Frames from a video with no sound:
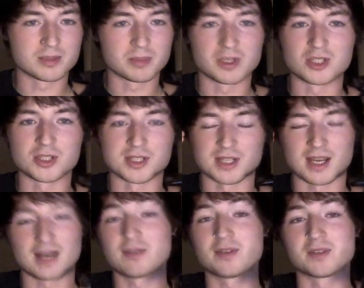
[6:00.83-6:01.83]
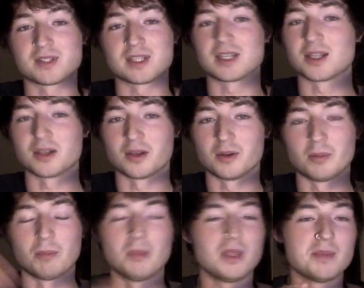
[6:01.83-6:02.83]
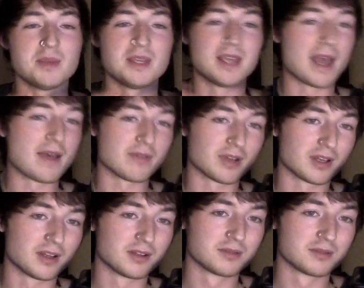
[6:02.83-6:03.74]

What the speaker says: pictures I've ever taken, maybe ever.